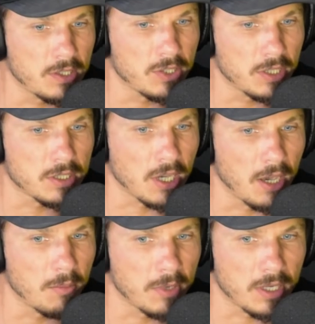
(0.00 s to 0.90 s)
shit
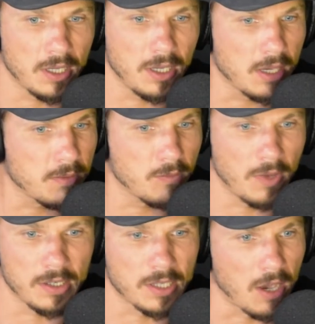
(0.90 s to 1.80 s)
time, but he
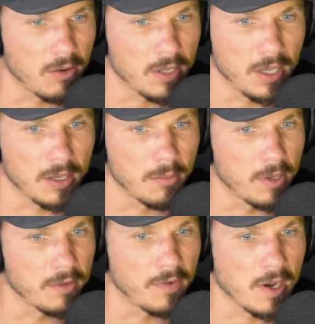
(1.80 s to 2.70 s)
went out like a
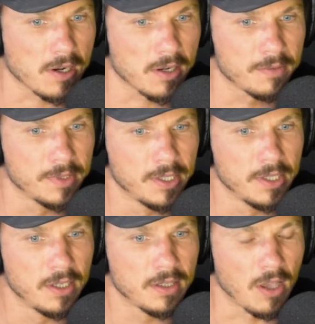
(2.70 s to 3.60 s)
motherfucker.
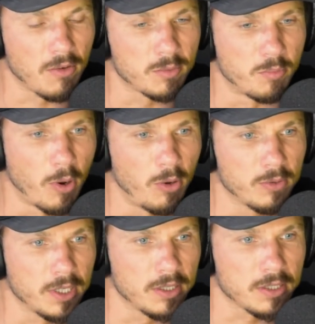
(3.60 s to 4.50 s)
Mm-hmm. Now he's
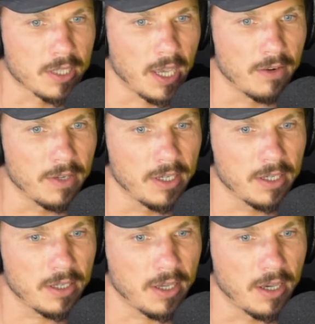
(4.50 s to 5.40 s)
bold and
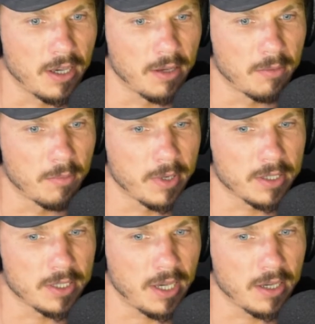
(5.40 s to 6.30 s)
scary, um,
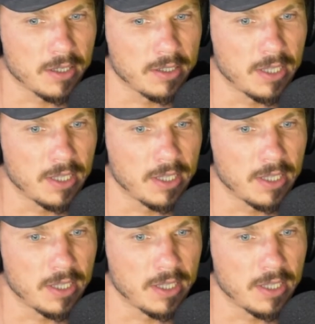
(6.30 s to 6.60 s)
but yeah, he's